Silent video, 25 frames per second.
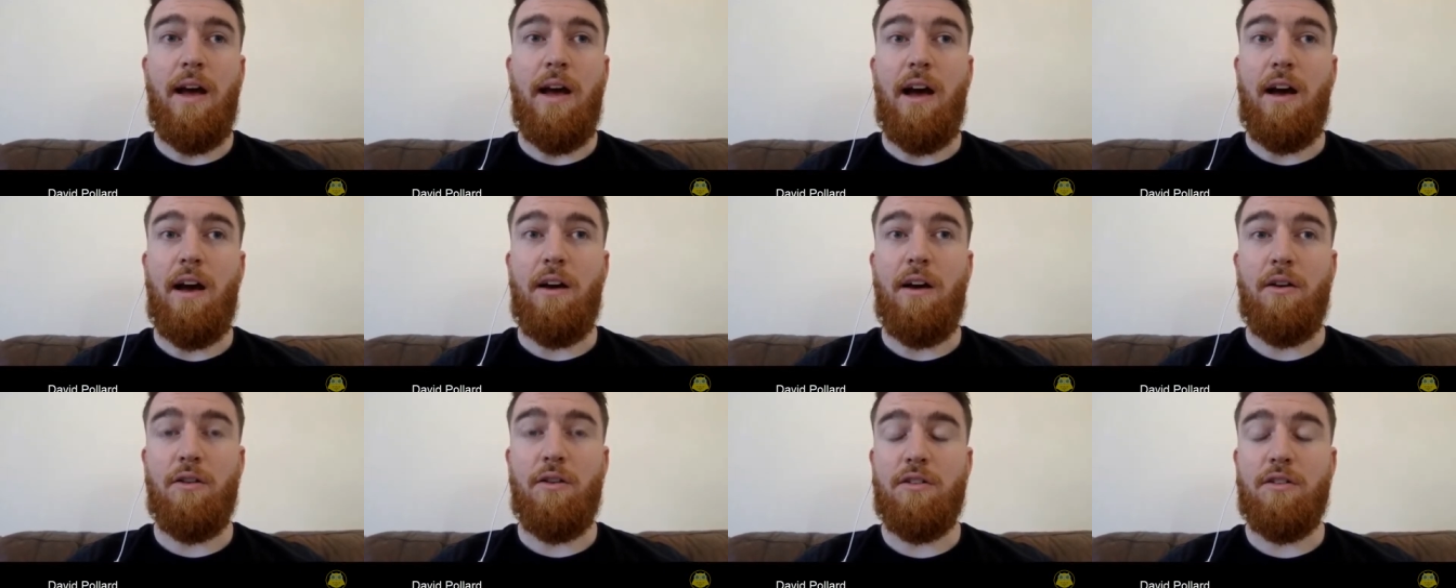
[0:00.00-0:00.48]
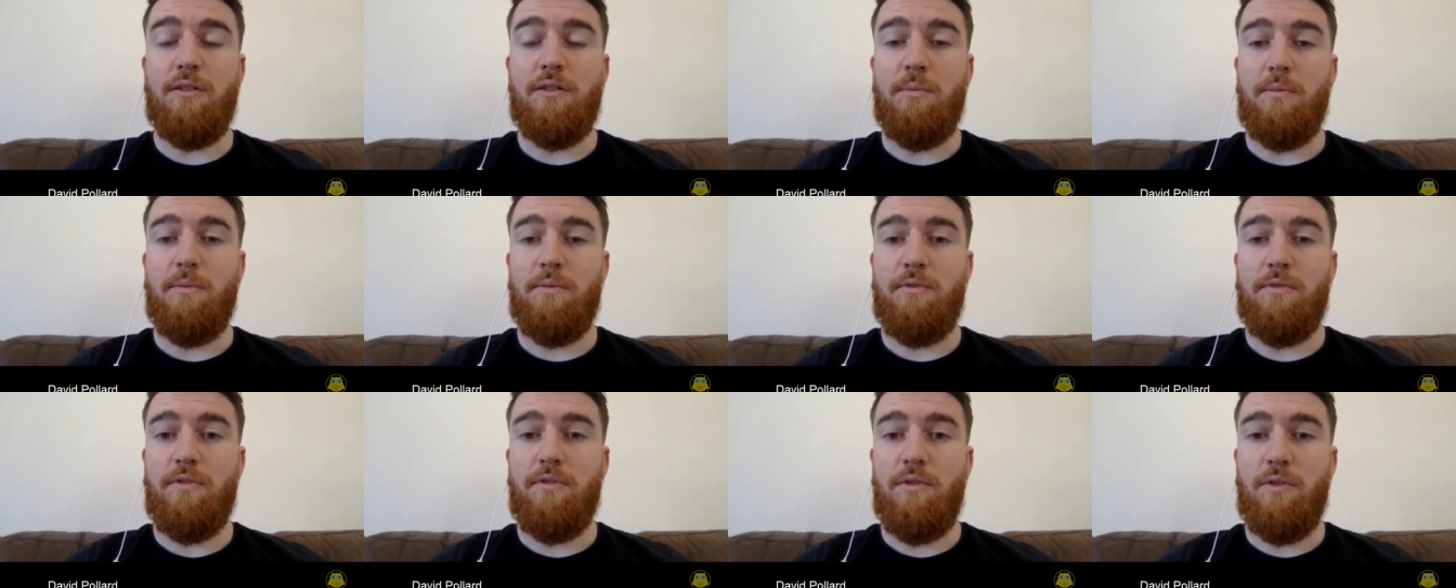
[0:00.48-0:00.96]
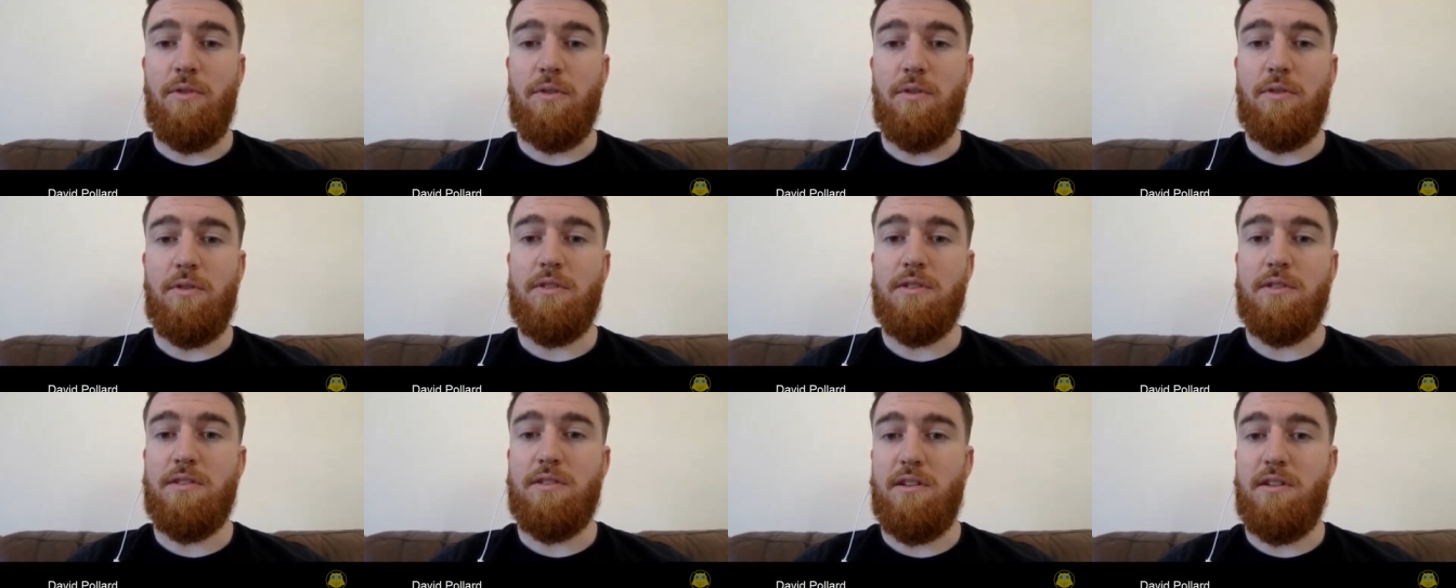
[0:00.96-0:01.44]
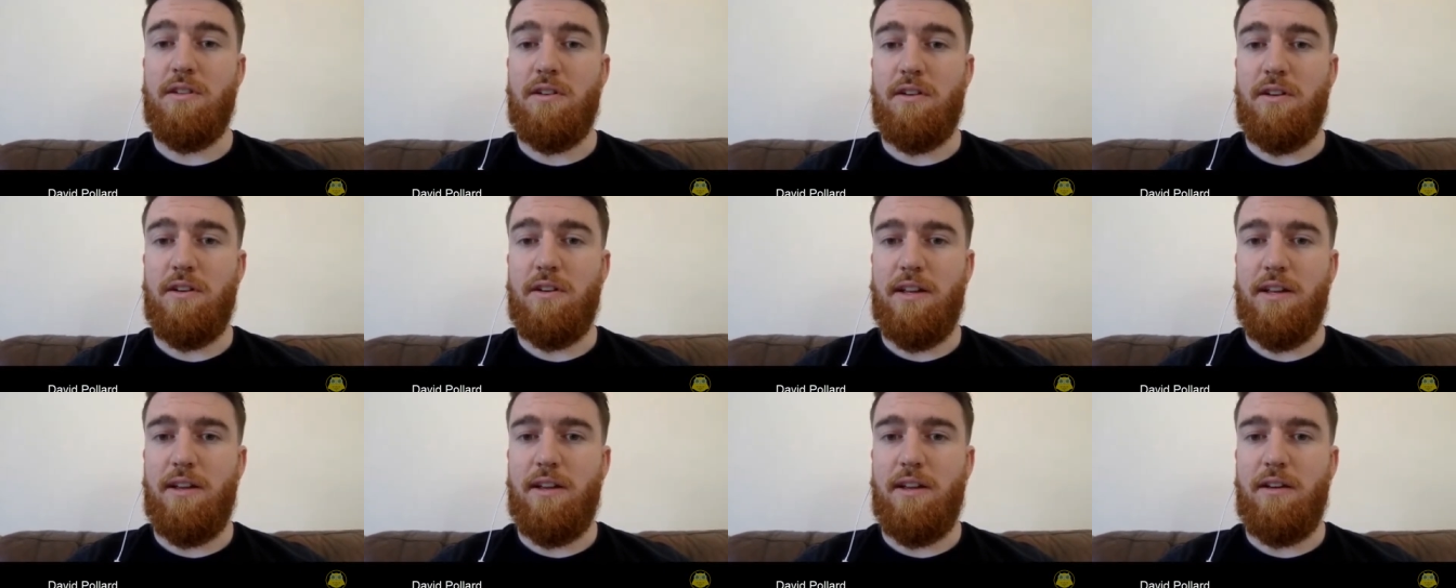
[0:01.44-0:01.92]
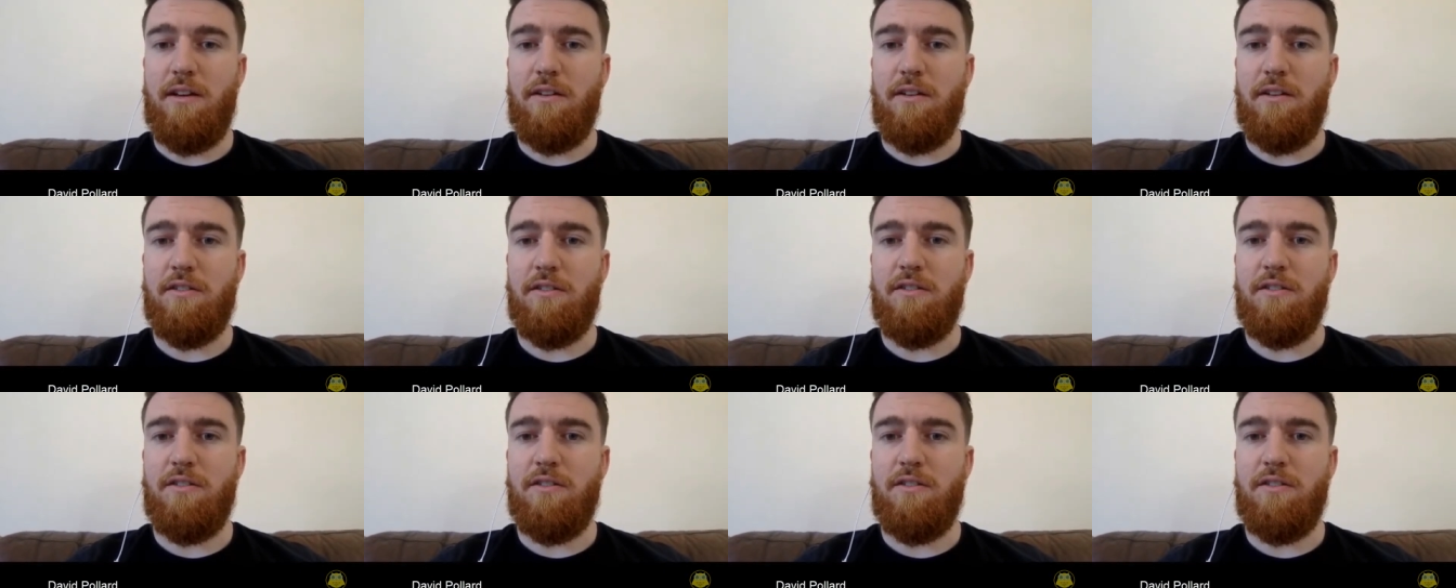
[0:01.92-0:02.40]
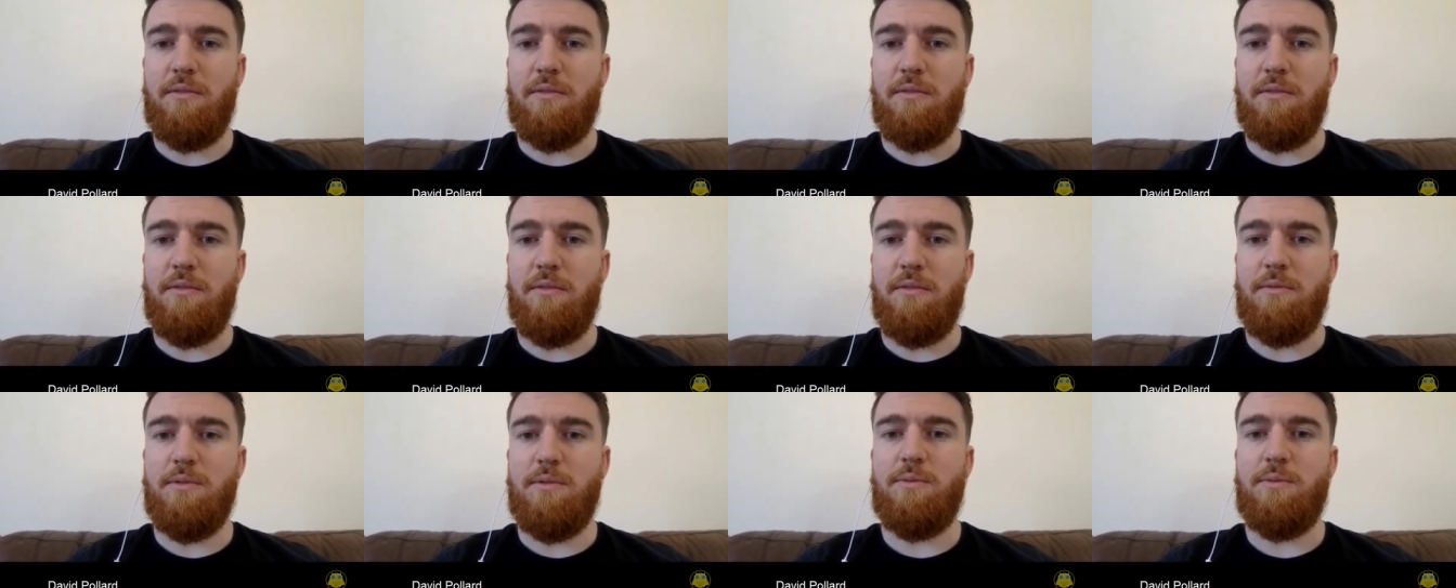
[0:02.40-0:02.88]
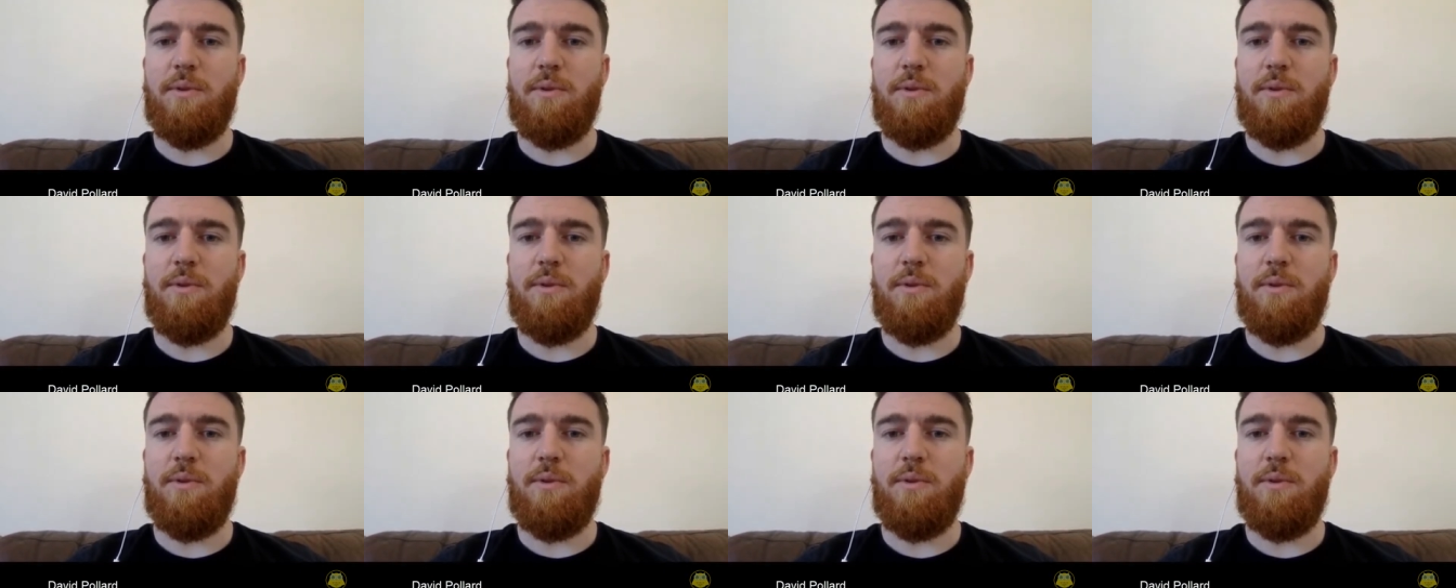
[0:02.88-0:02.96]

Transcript: outcome focused learning outcomes.